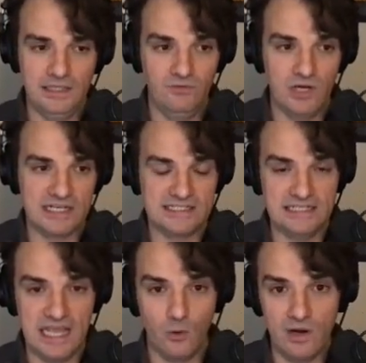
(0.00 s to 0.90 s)
if you are
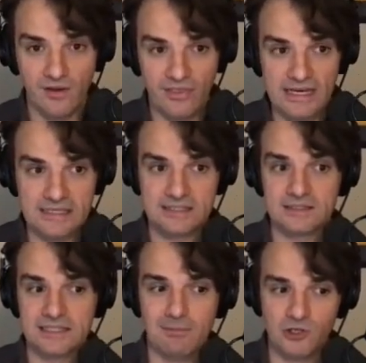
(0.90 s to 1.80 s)
seeing like weird
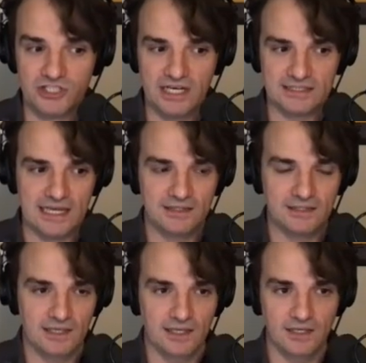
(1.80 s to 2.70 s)
things, double check that
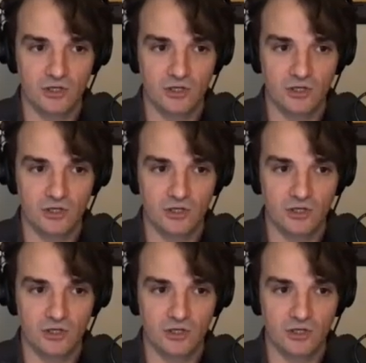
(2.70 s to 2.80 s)
uh,